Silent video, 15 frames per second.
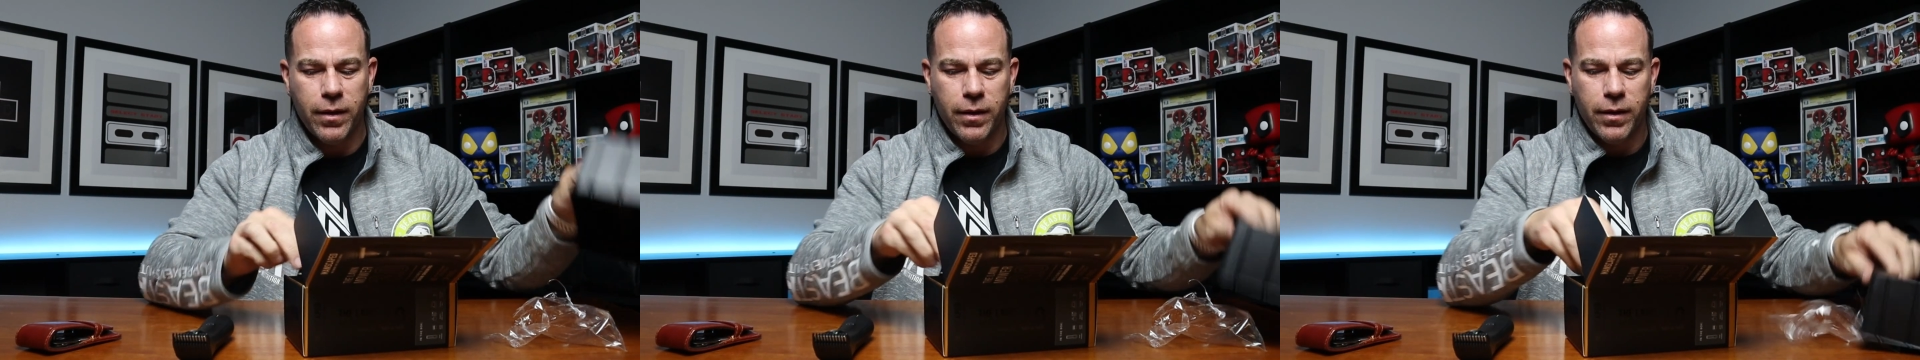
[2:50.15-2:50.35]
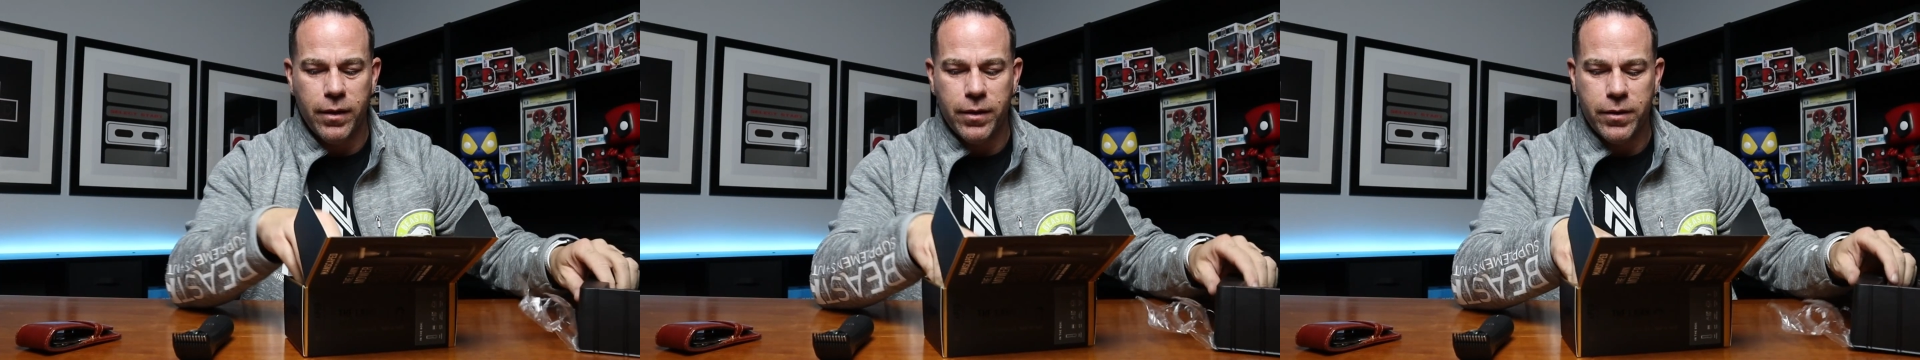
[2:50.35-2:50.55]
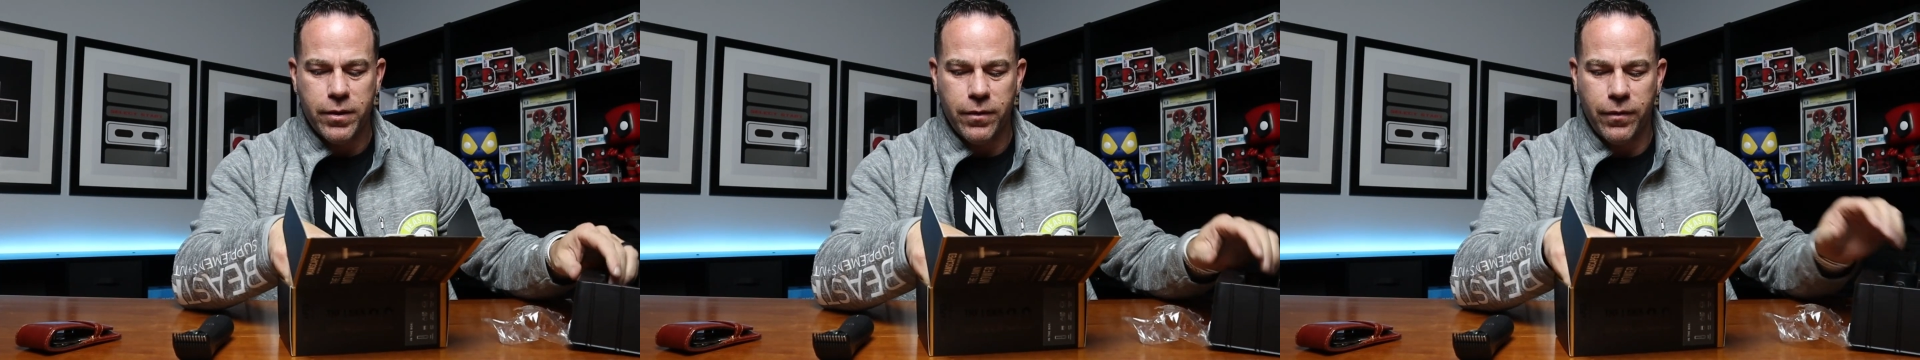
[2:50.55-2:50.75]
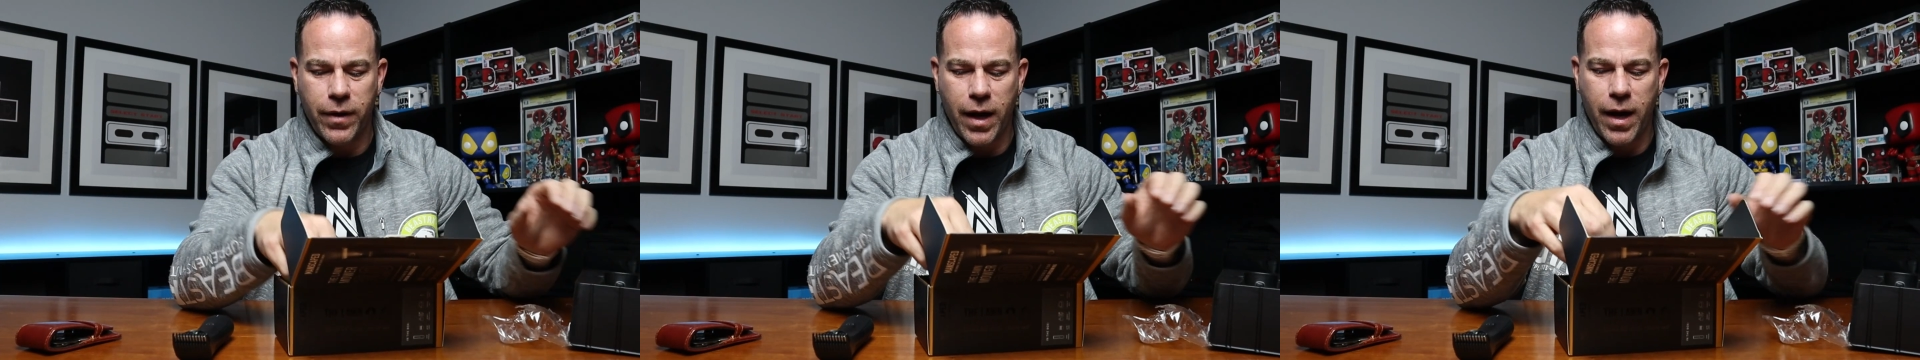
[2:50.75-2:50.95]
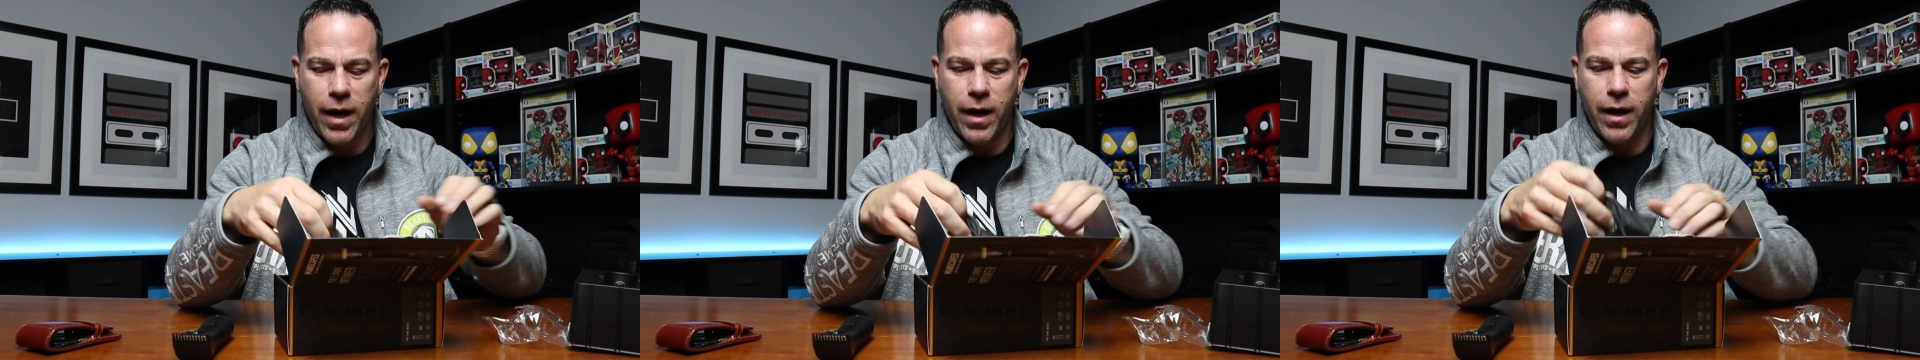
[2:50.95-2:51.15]
So you've
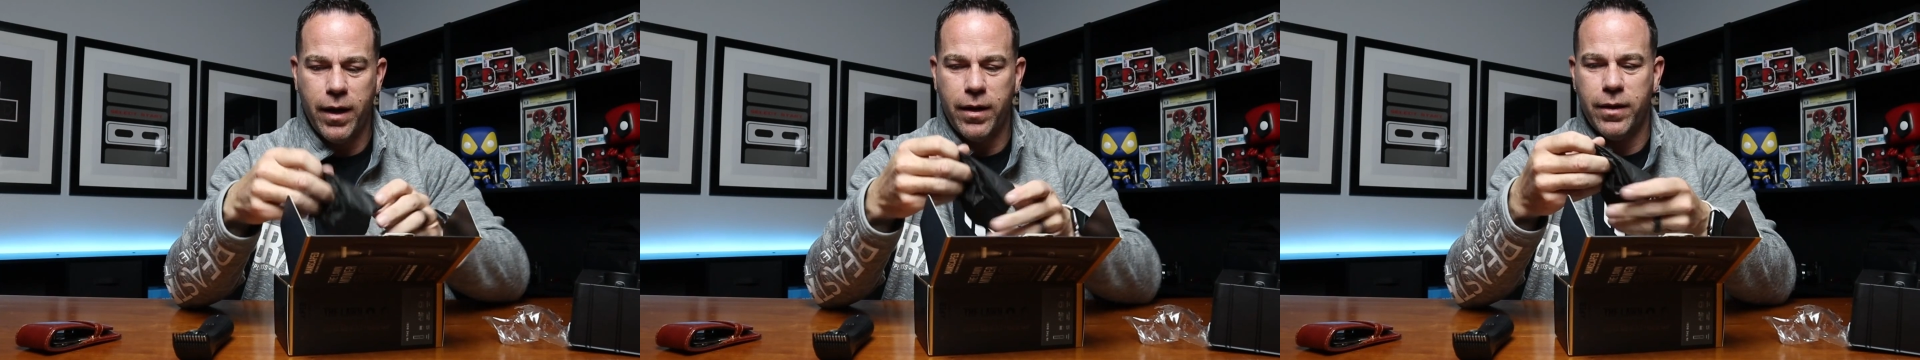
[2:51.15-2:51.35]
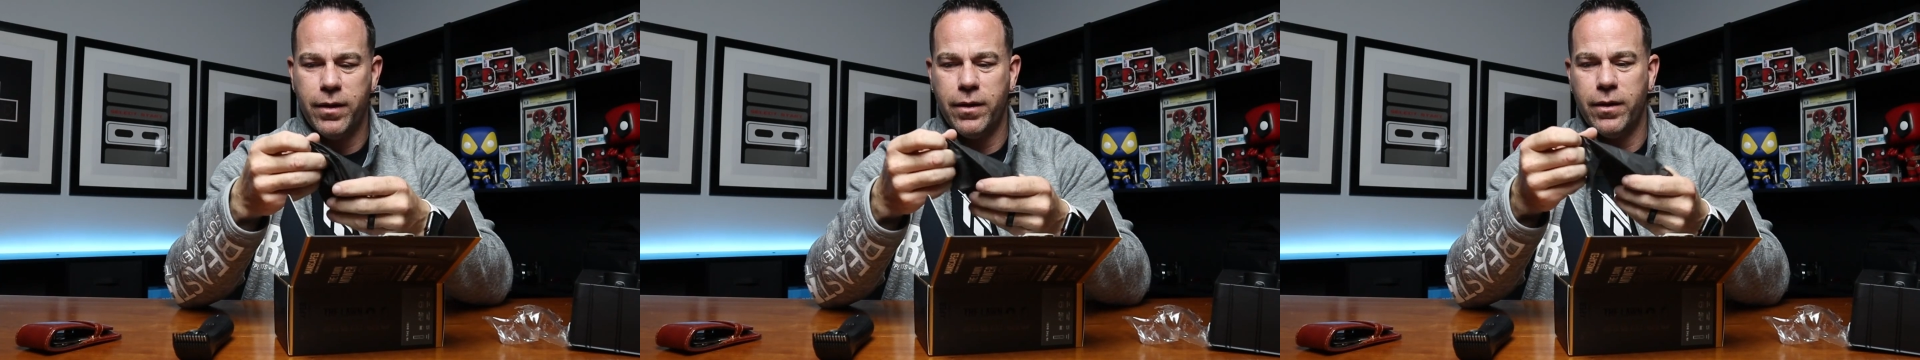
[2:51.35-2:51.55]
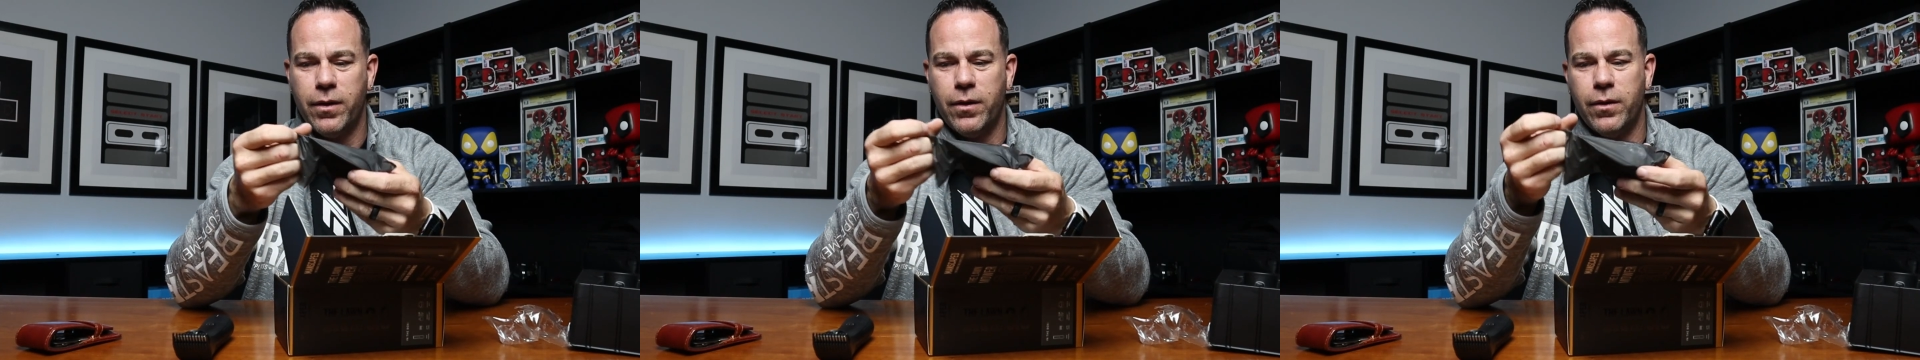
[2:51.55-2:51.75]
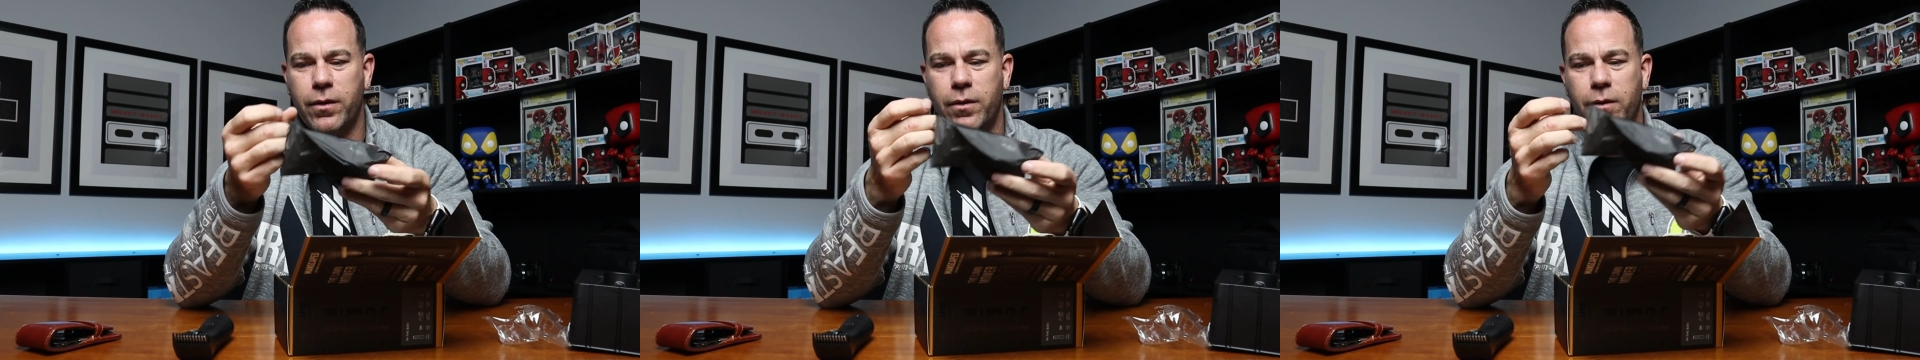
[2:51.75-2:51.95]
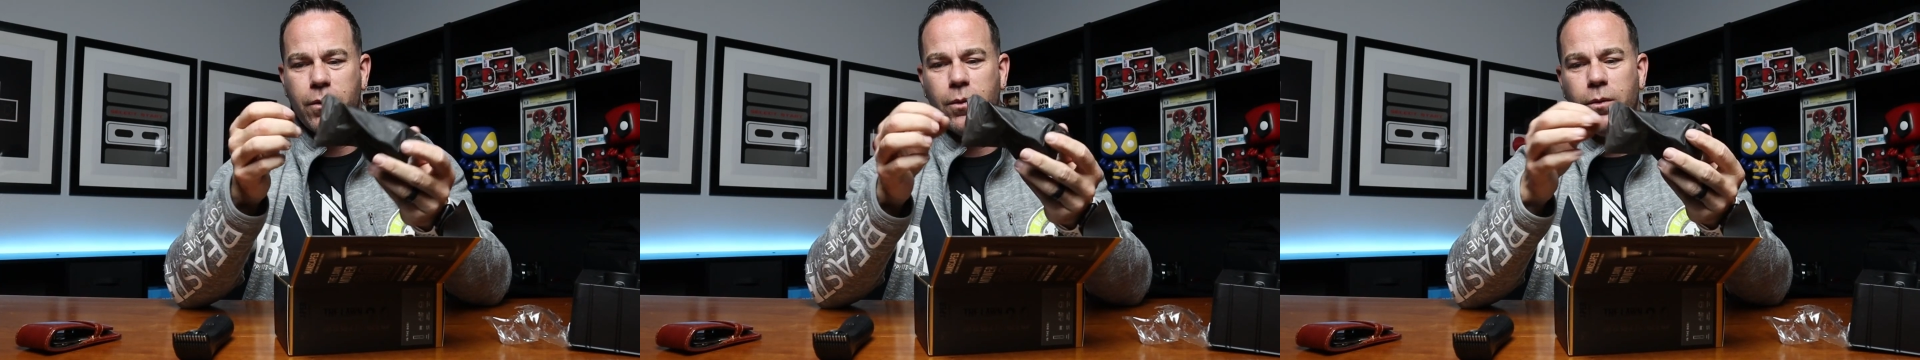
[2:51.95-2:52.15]
got a
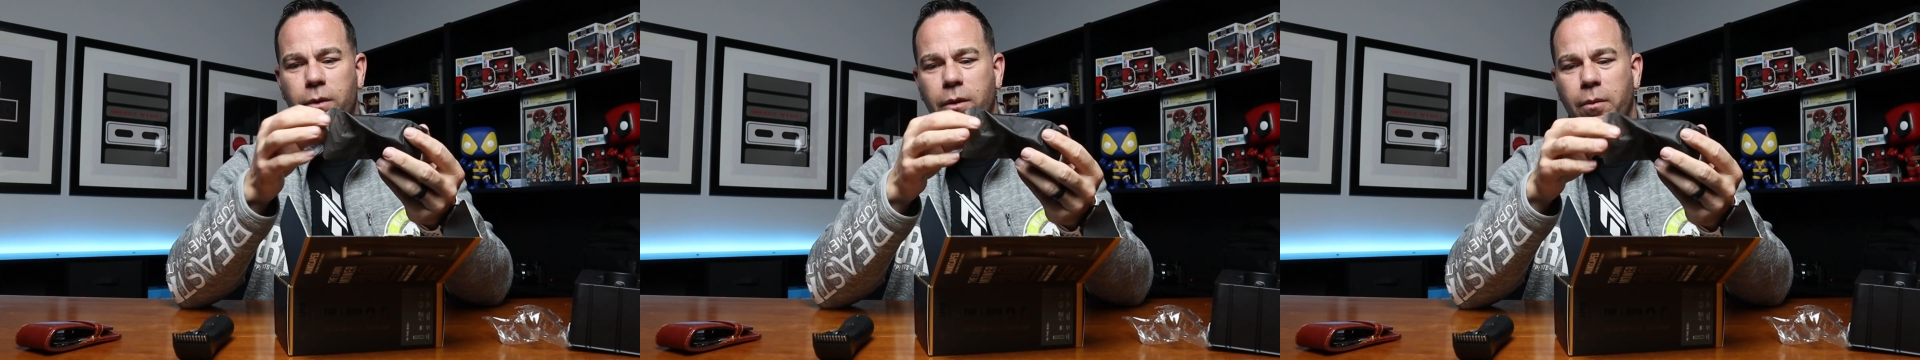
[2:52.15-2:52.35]
cool